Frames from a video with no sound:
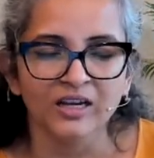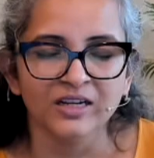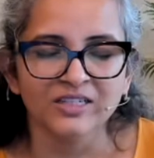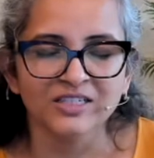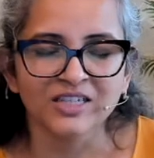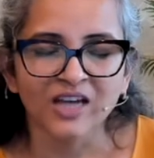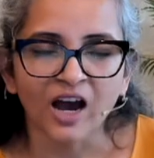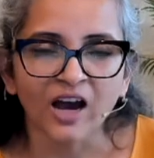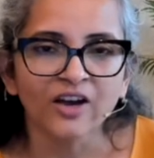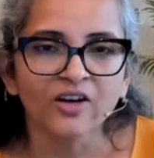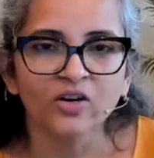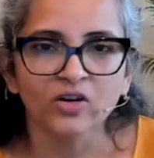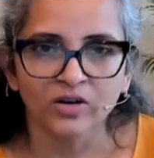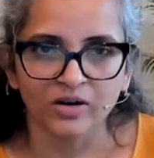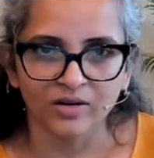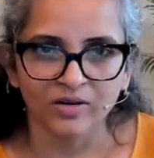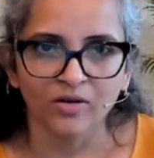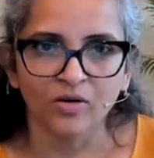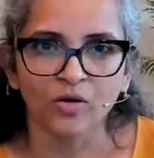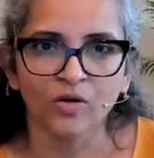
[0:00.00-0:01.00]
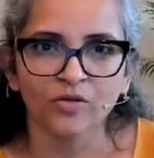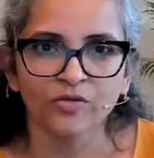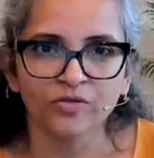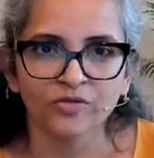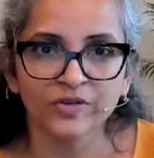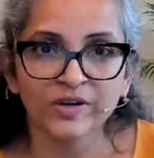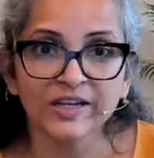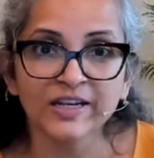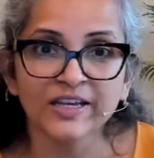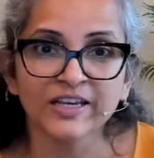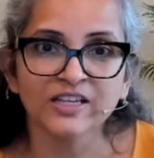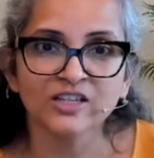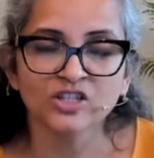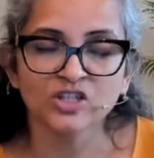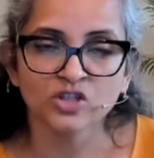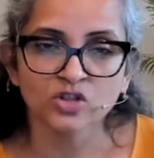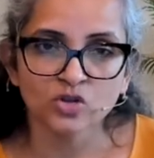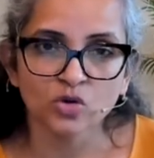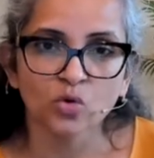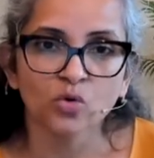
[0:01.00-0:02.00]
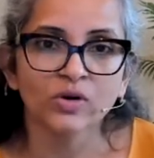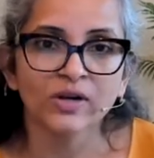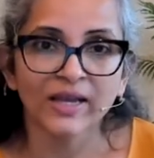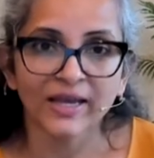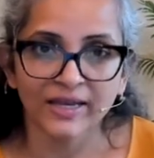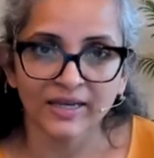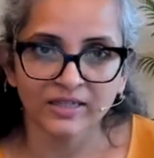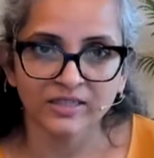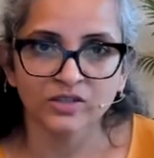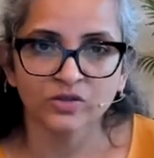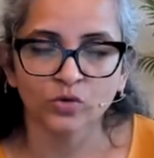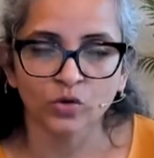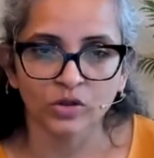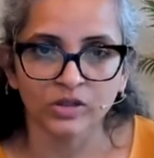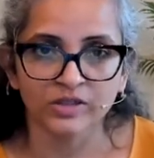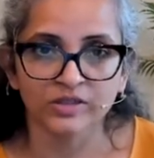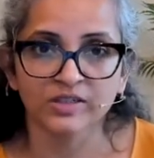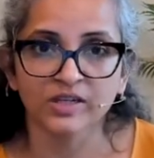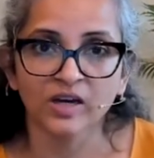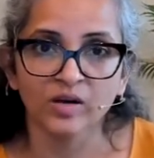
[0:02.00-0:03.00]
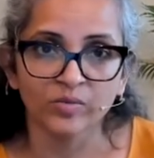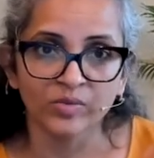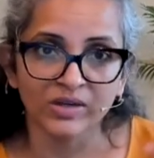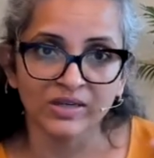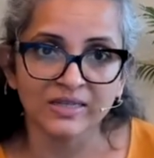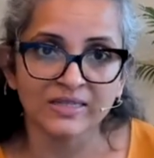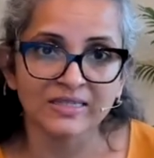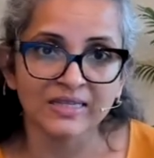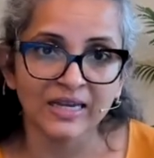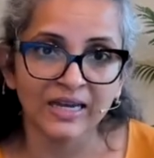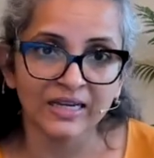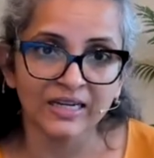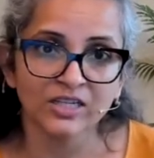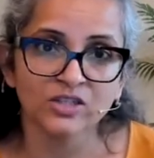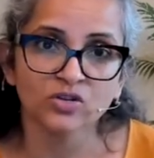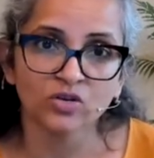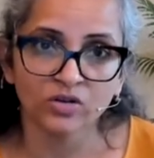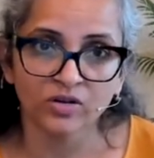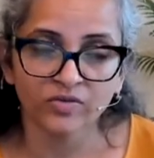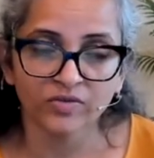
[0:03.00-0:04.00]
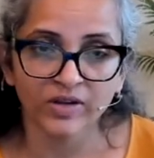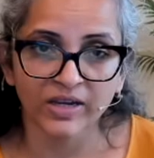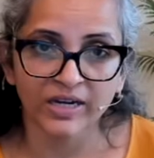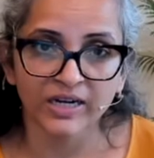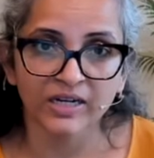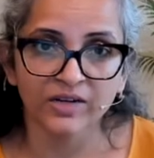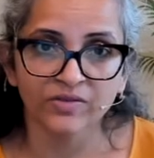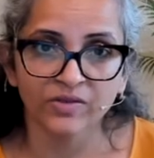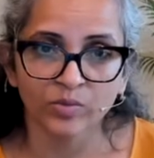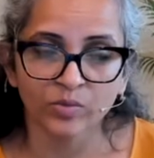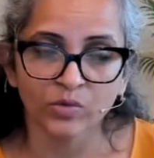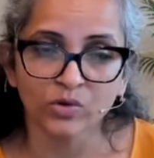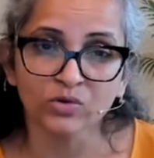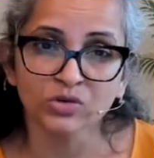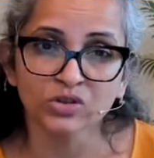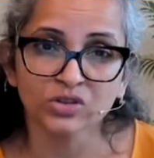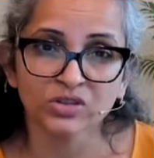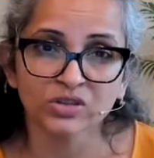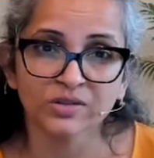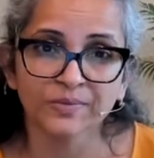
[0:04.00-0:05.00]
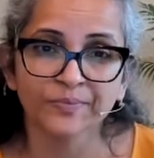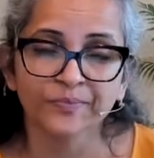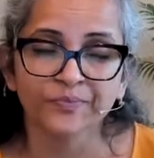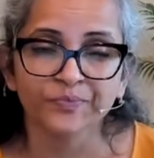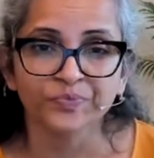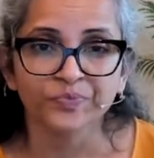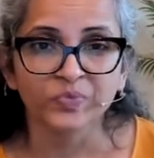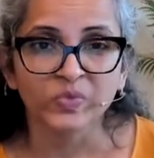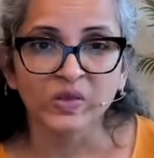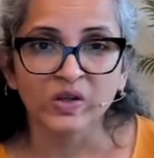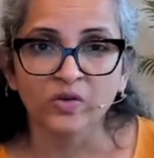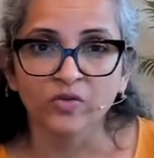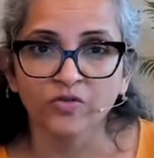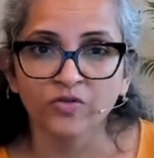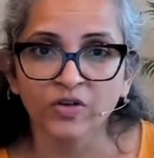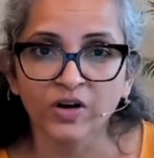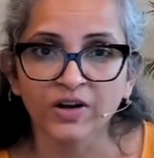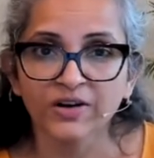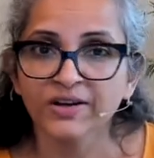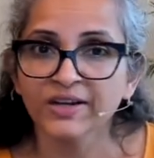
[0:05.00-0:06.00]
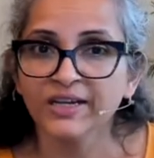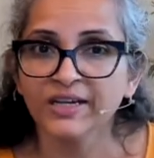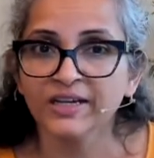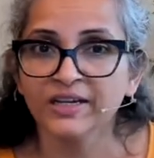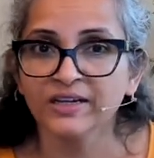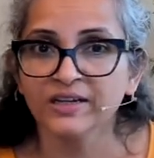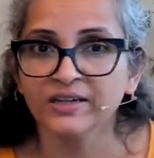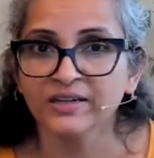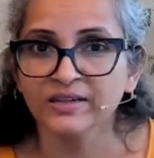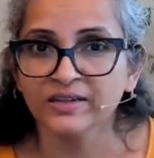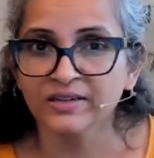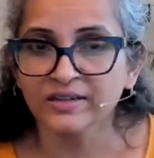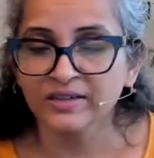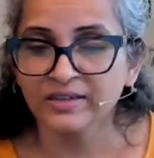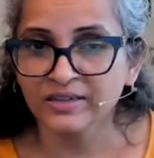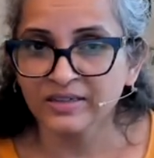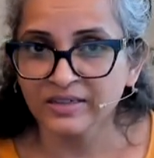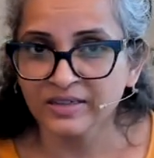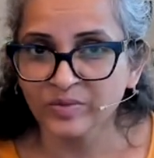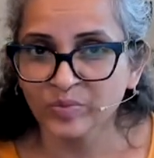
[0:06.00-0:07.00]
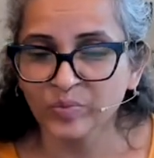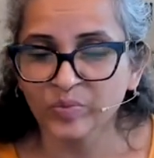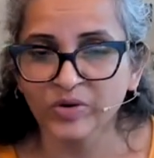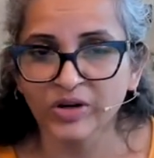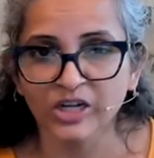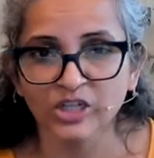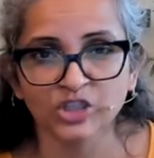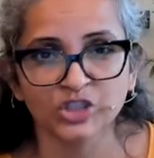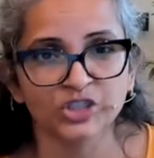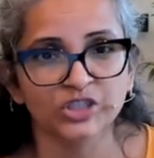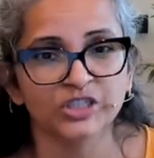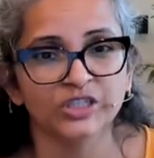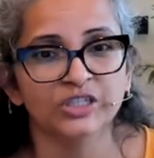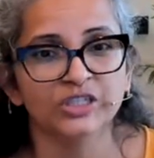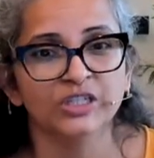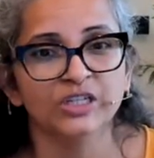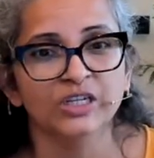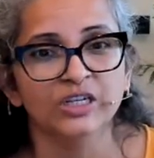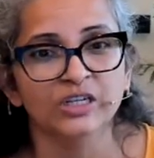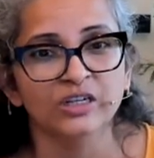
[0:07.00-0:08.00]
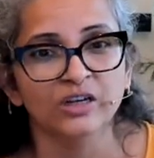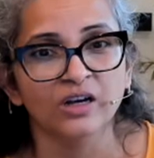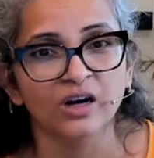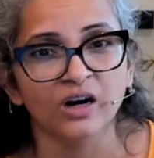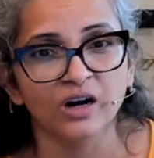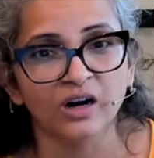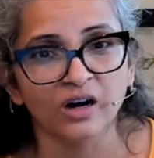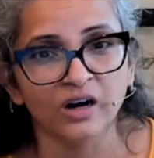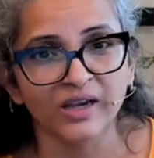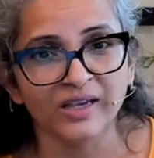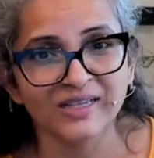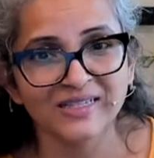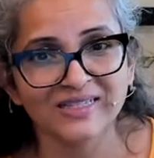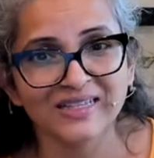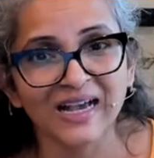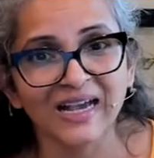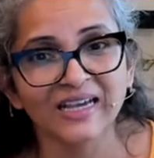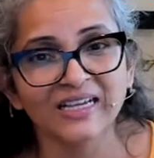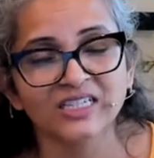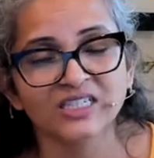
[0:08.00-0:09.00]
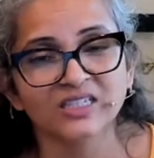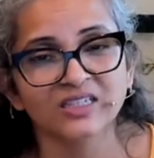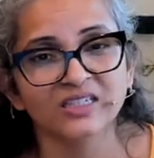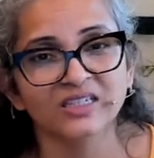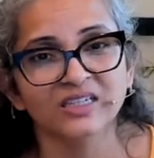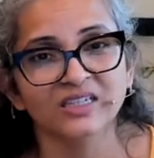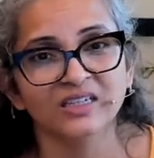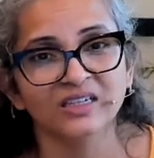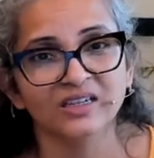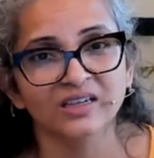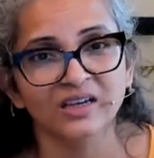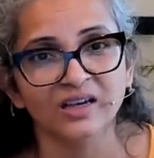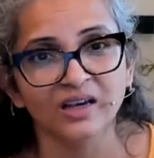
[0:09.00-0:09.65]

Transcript: tired of feeling so negative all the time, because any sort of negative emotion, worry, depression, anxiety,